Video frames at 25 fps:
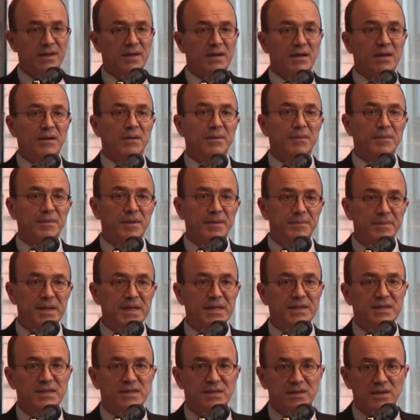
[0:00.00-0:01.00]

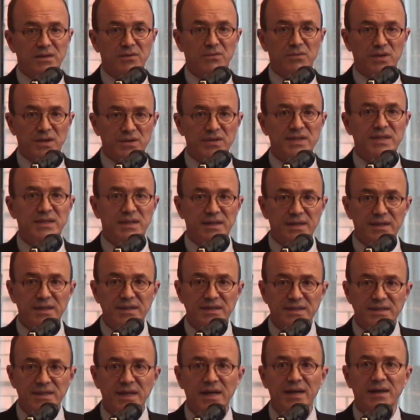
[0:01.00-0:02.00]
who recently
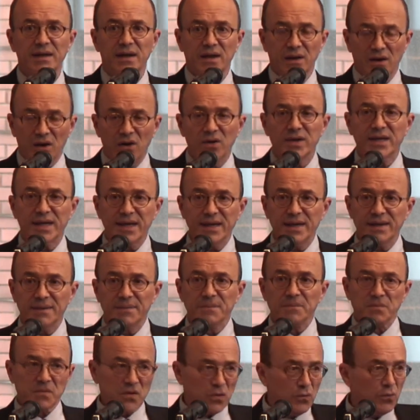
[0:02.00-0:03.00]
say, okay,
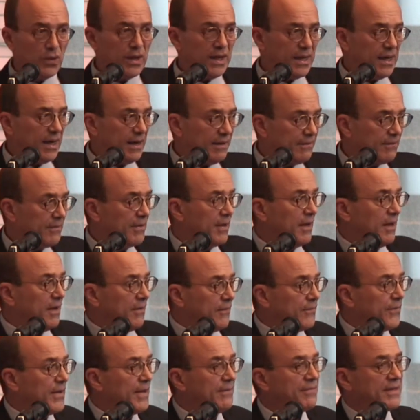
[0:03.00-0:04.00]
we have
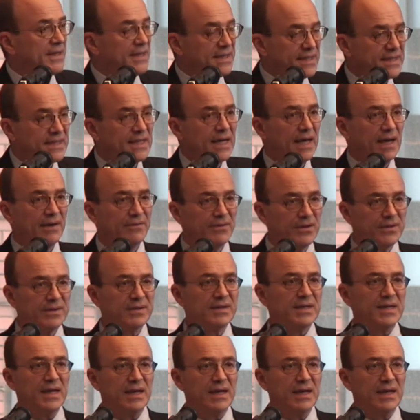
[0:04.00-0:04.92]
57